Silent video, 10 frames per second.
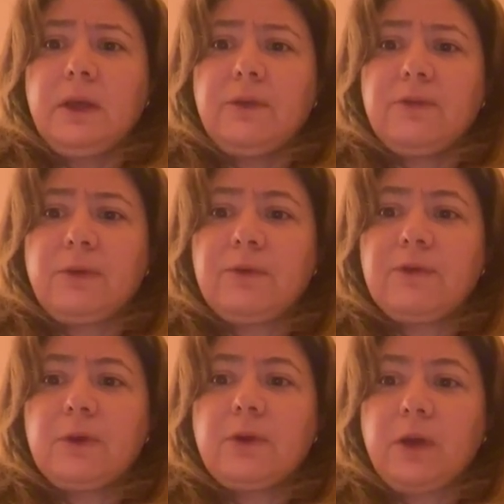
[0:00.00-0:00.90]

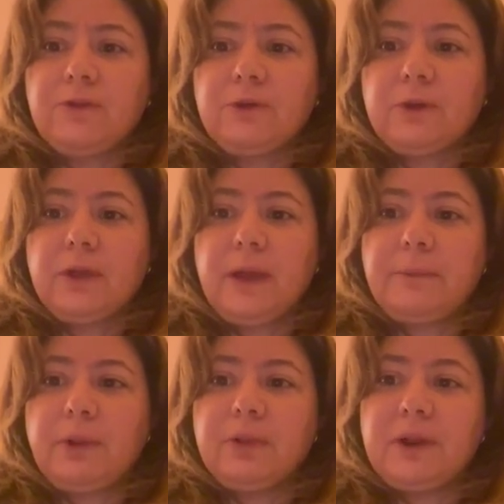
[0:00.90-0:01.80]
socio-cultural,
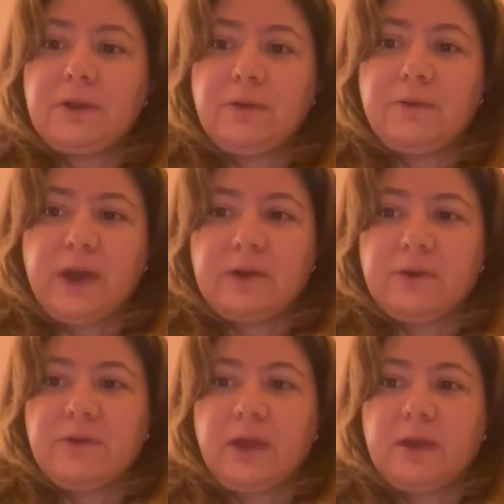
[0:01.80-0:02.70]
and political
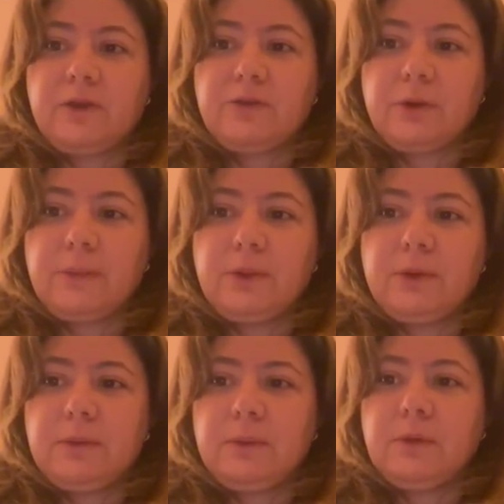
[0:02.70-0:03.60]
factors that contribute